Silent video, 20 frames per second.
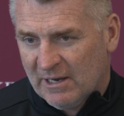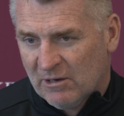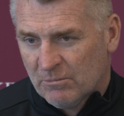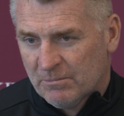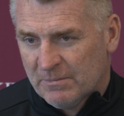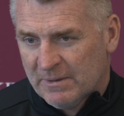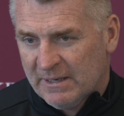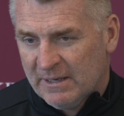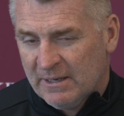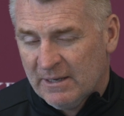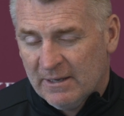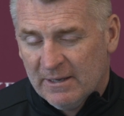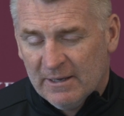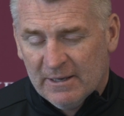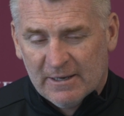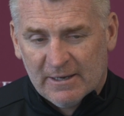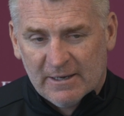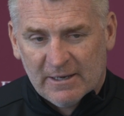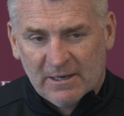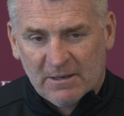helped me.
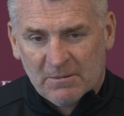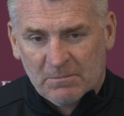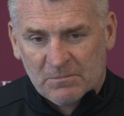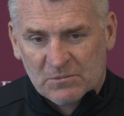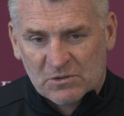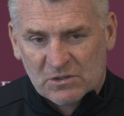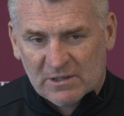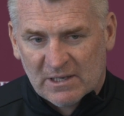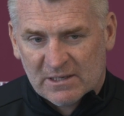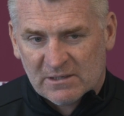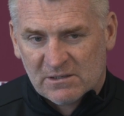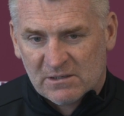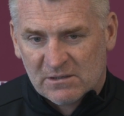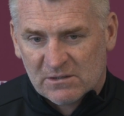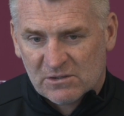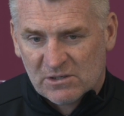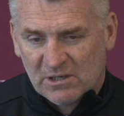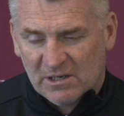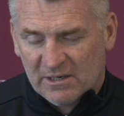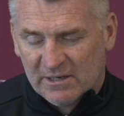So that's
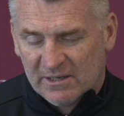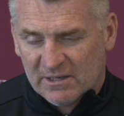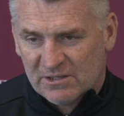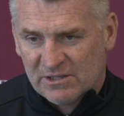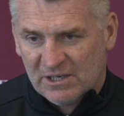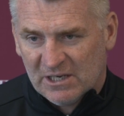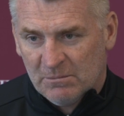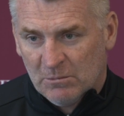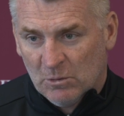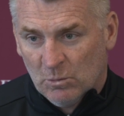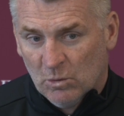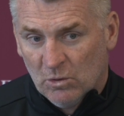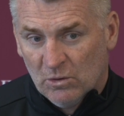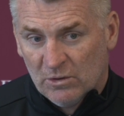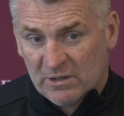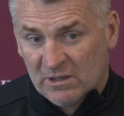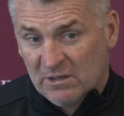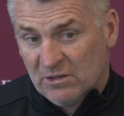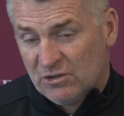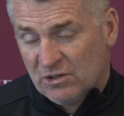certainly a team
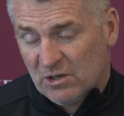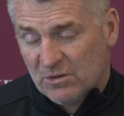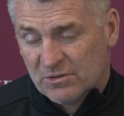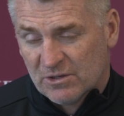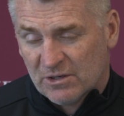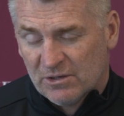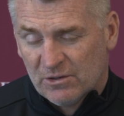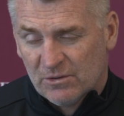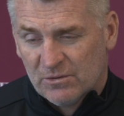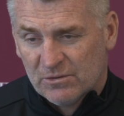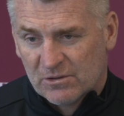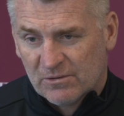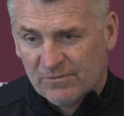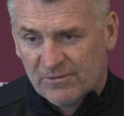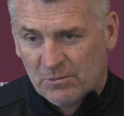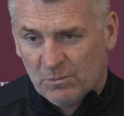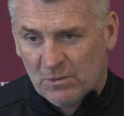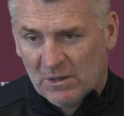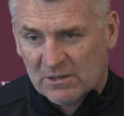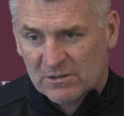award, and it shows that you're doing
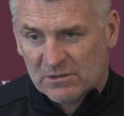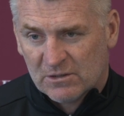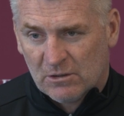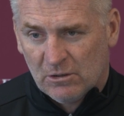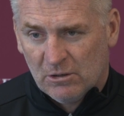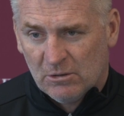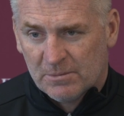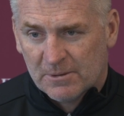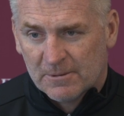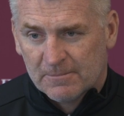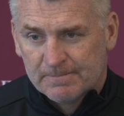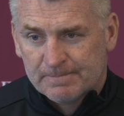something well as a club.